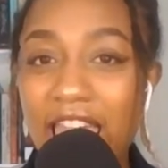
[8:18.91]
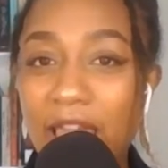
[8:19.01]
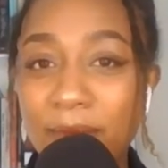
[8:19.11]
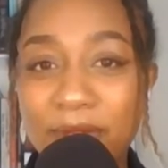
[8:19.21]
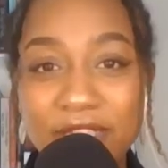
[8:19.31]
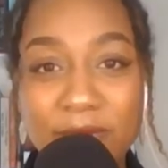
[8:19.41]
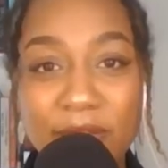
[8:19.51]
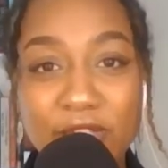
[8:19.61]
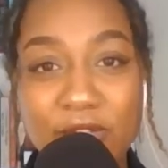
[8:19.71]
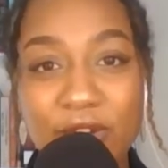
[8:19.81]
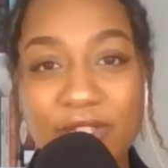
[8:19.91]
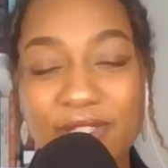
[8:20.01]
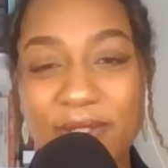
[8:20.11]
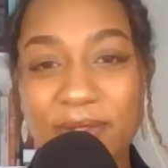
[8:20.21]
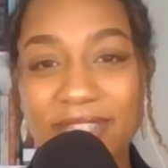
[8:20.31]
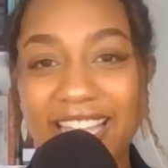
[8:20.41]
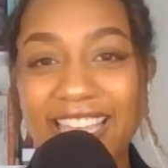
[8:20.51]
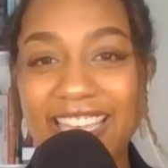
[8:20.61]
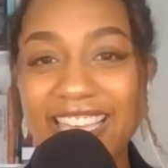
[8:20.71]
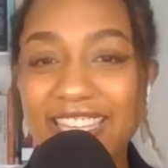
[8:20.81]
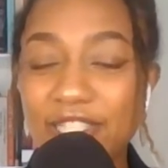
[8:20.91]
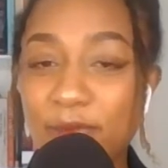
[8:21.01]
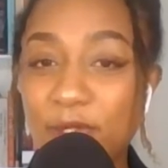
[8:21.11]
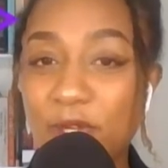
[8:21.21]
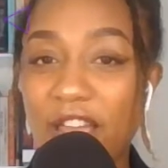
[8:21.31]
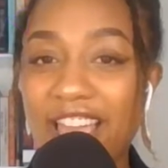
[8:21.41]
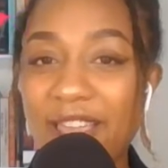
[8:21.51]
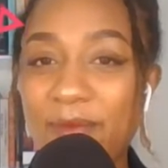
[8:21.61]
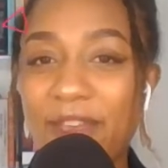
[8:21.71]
And please make sure to like, subscribe,